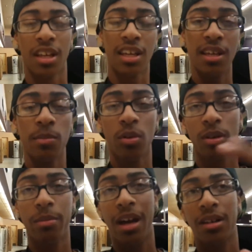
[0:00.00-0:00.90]

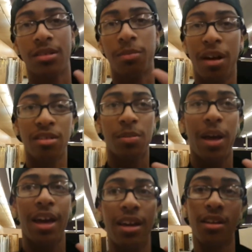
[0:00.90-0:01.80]
keyboard, mouse
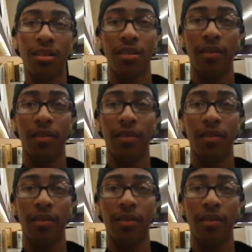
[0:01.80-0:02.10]
pad,